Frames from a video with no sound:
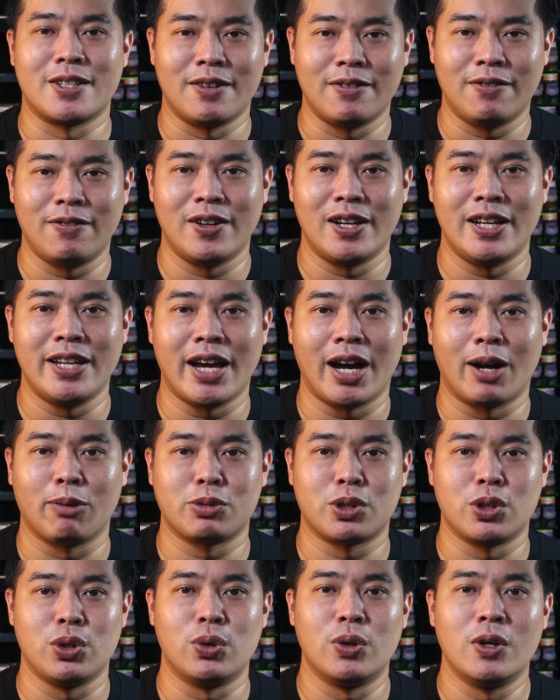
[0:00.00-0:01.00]
it really
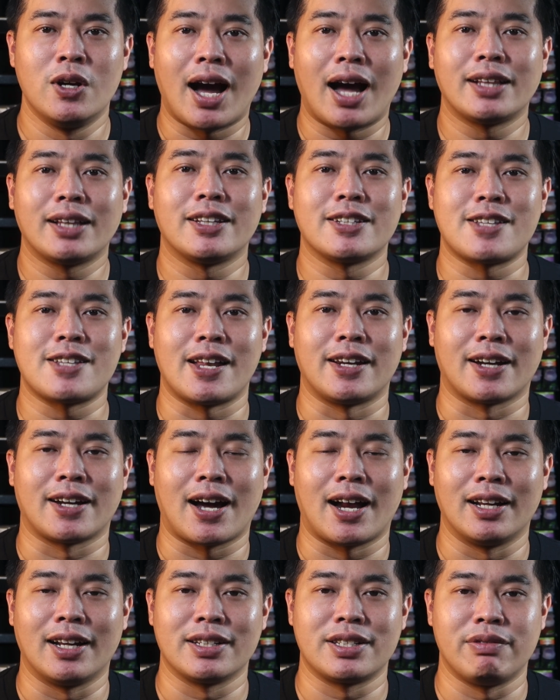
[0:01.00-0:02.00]
helps you understand the
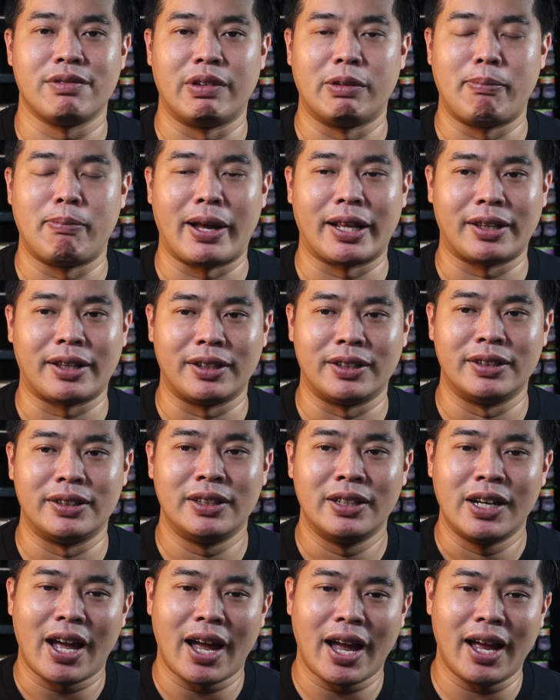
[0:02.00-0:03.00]
colors even better,
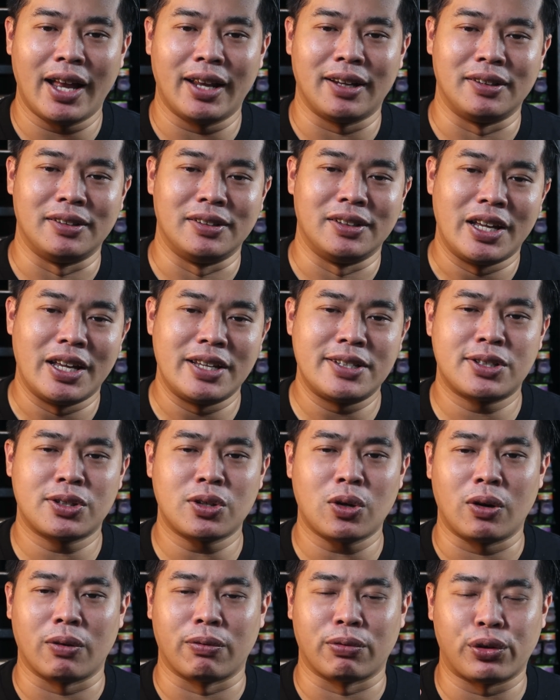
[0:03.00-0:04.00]
and it
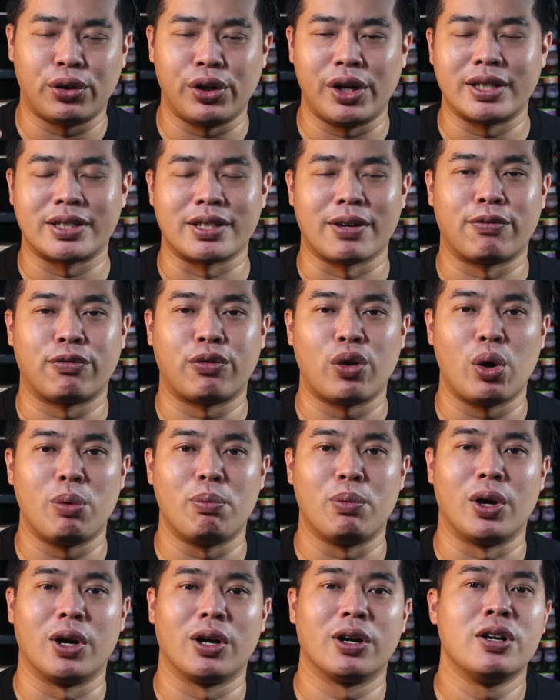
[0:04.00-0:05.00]
sort of creates a
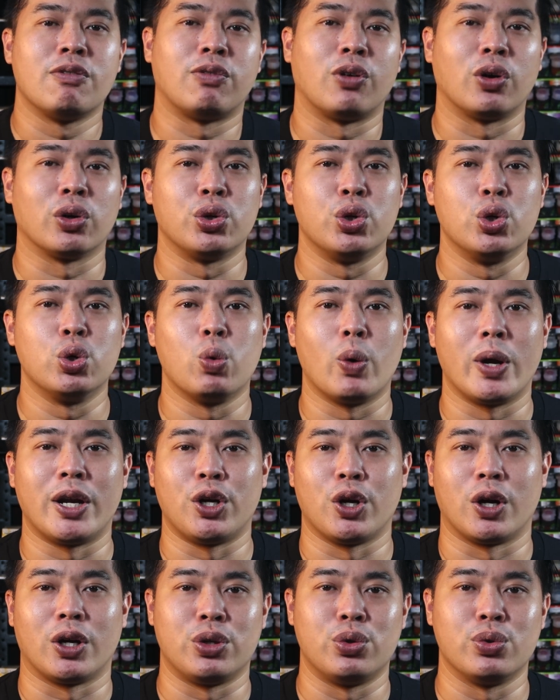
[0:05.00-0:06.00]
framework for you when
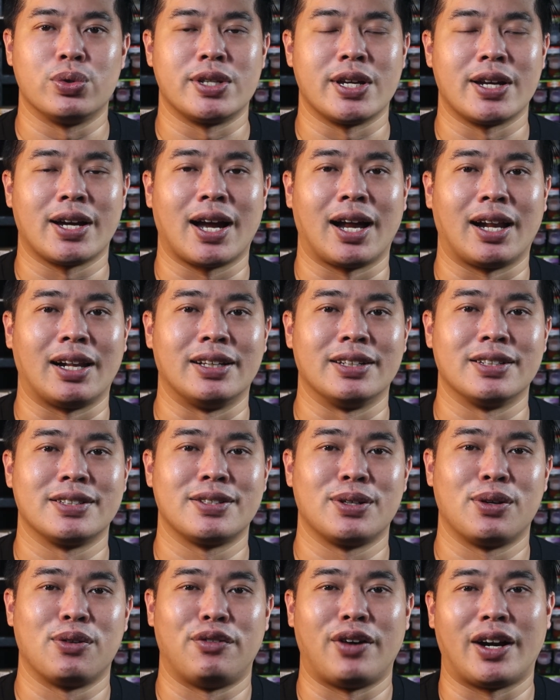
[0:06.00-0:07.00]
you are using
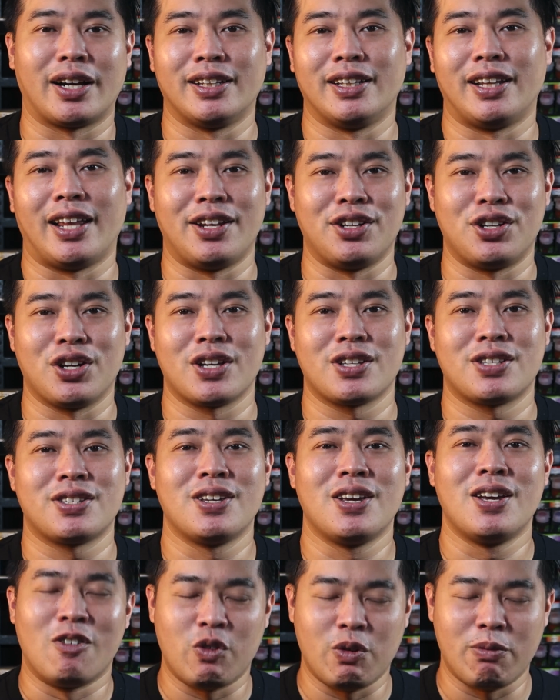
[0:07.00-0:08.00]
colors, rather than
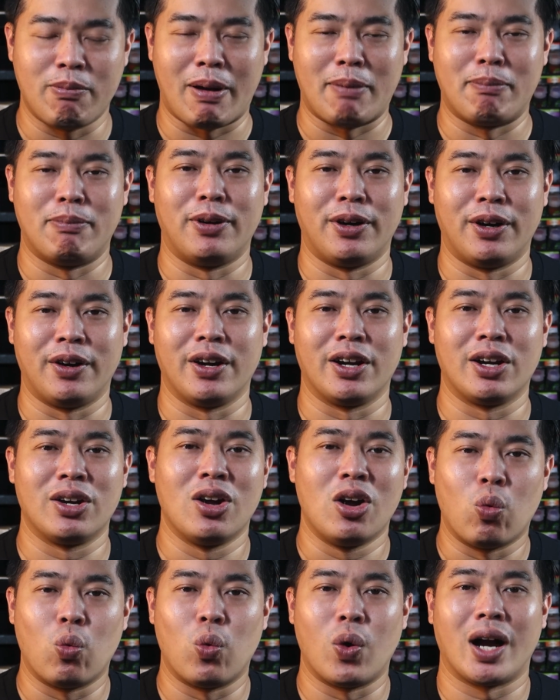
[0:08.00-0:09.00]
just remembering
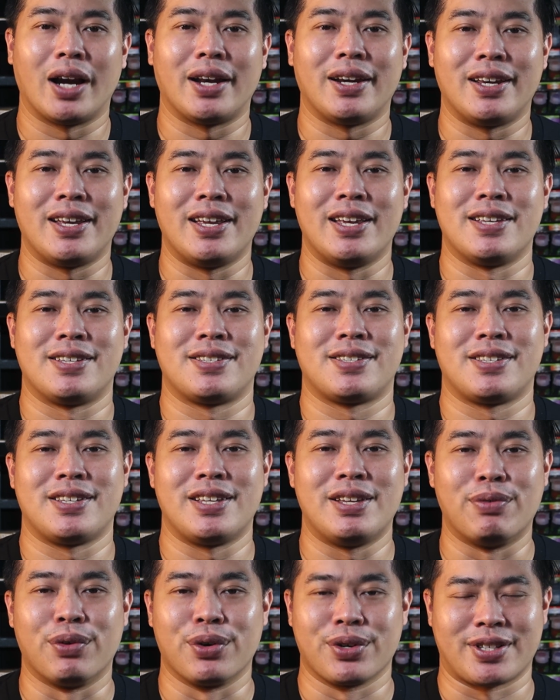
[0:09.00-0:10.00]
what is
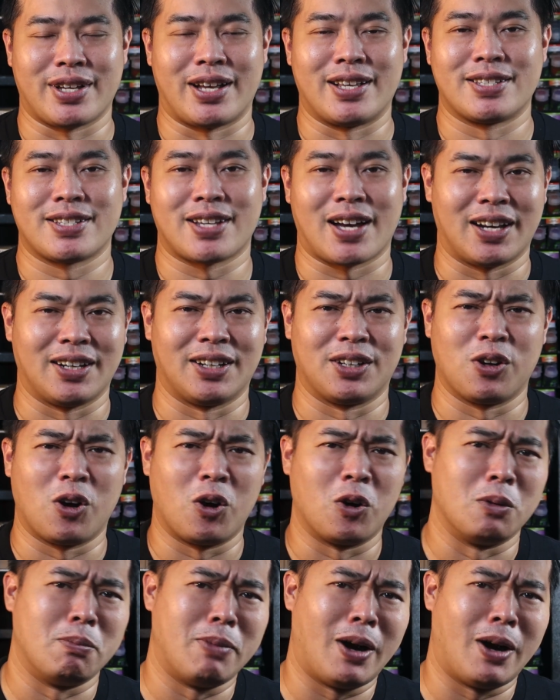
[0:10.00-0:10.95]
Evil Sun's color all